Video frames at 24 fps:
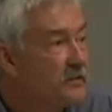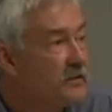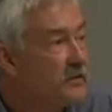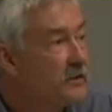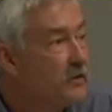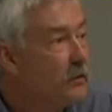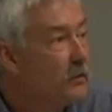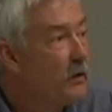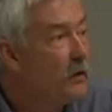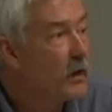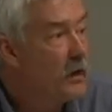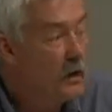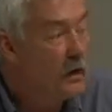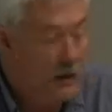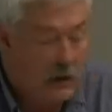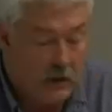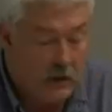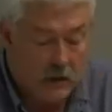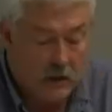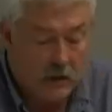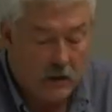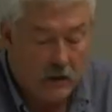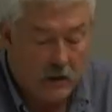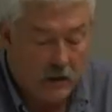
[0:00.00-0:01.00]
So
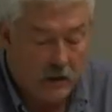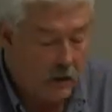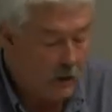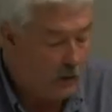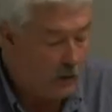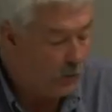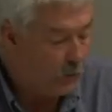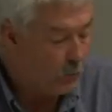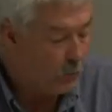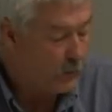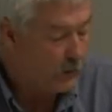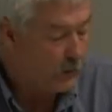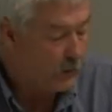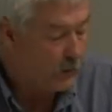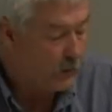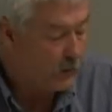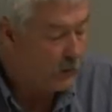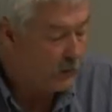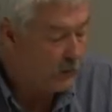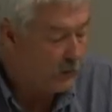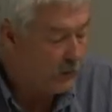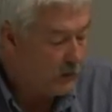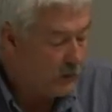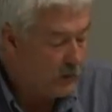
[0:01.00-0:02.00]
we
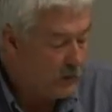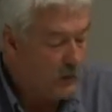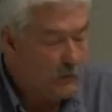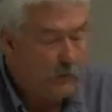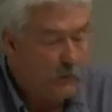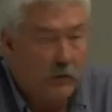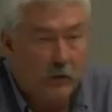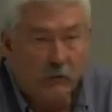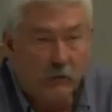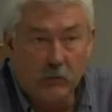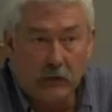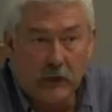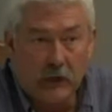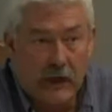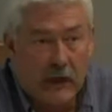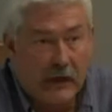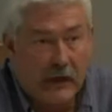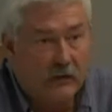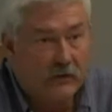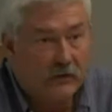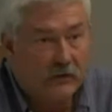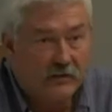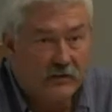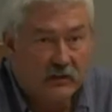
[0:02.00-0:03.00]
put
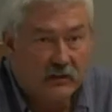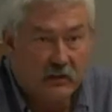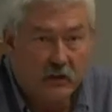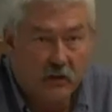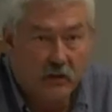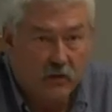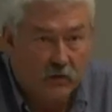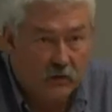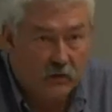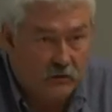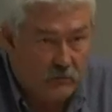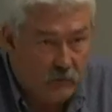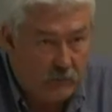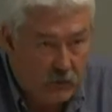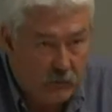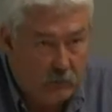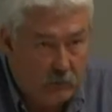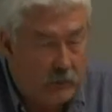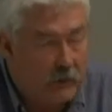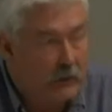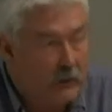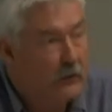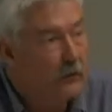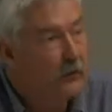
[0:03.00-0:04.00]
bladders in those, big
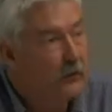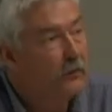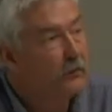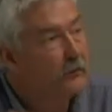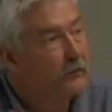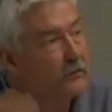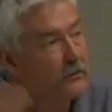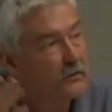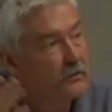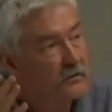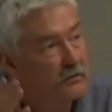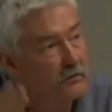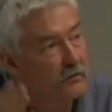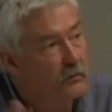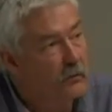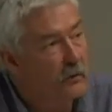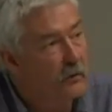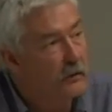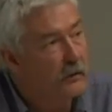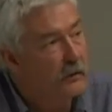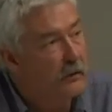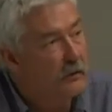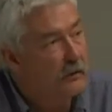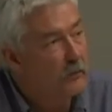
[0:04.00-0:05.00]
balloons,
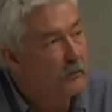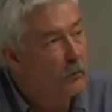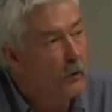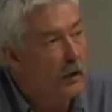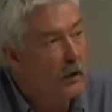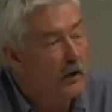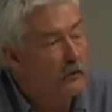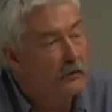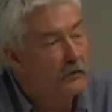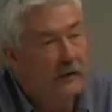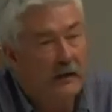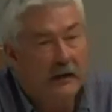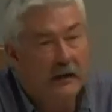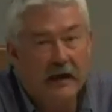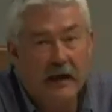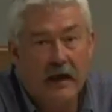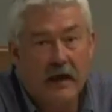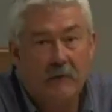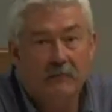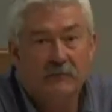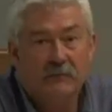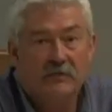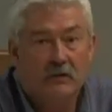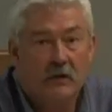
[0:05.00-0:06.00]
we weld the
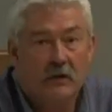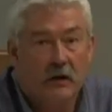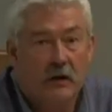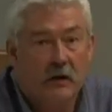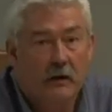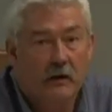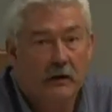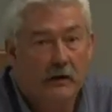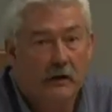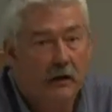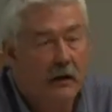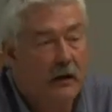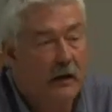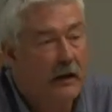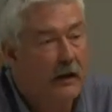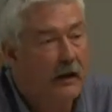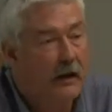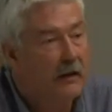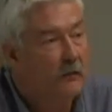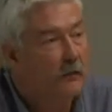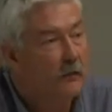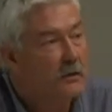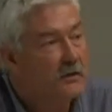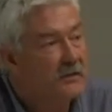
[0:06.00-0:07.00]
caps on,
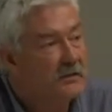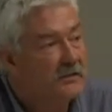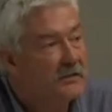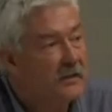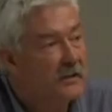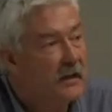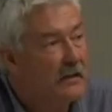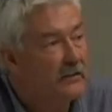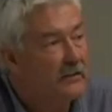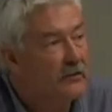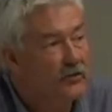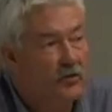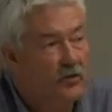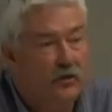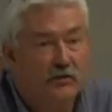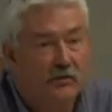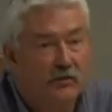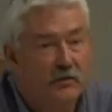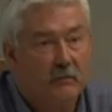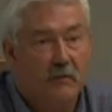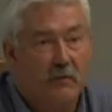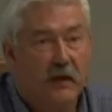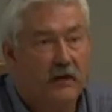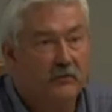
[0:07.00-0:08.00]
and we set
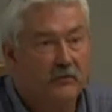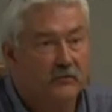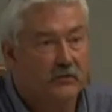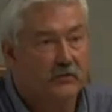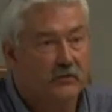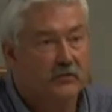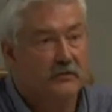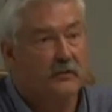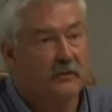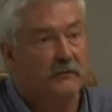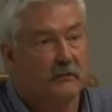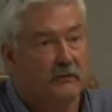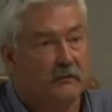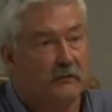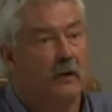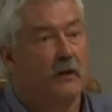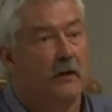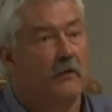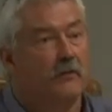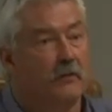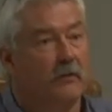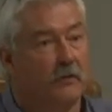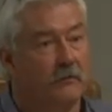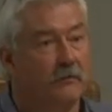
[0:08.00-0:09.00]
Jersey bouncers in front
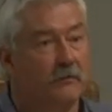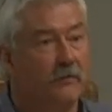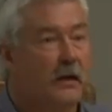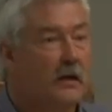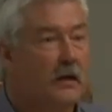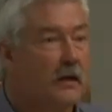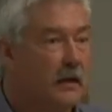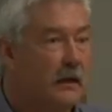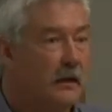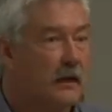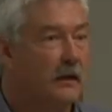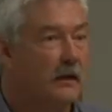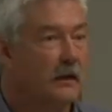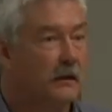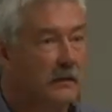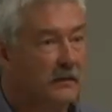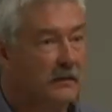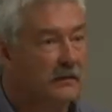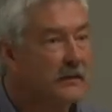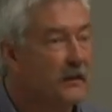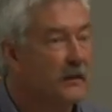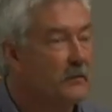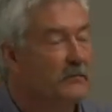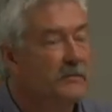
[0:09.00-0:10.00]
of them in an
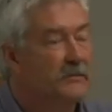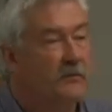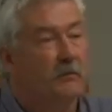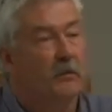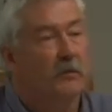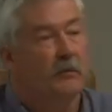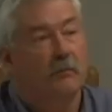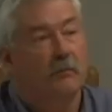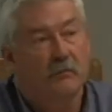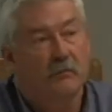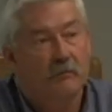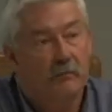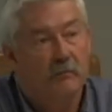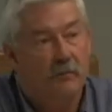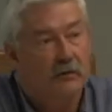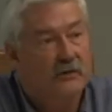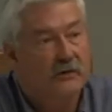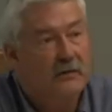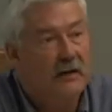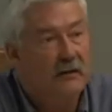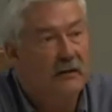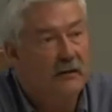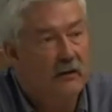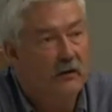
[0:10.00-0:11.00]
attempt to
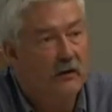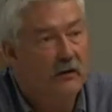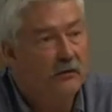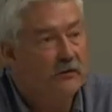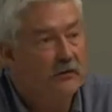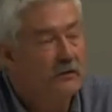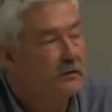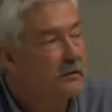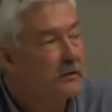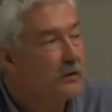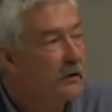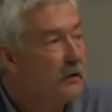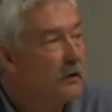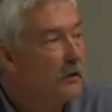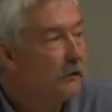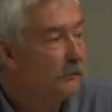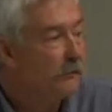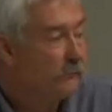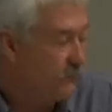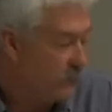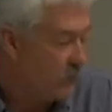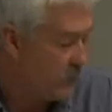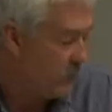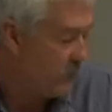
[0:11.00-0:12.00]
protect those
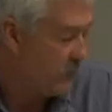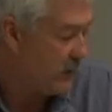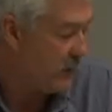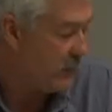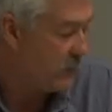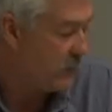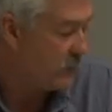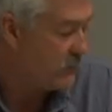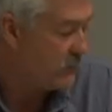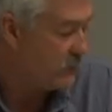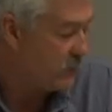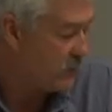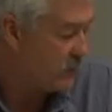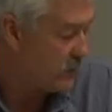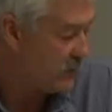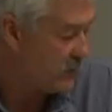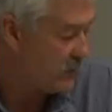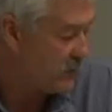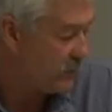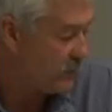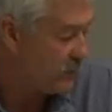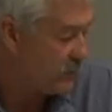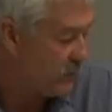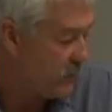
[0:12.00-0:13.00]
from any sort of
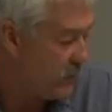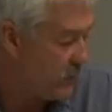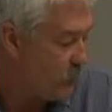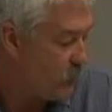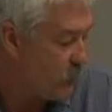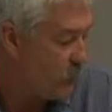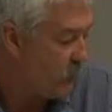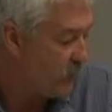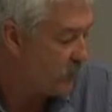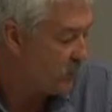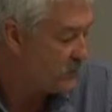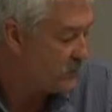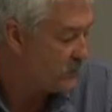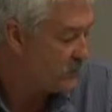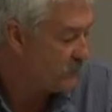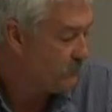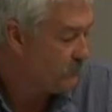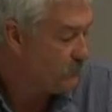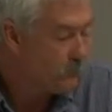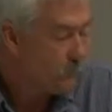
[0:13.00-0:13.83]
floodwaters.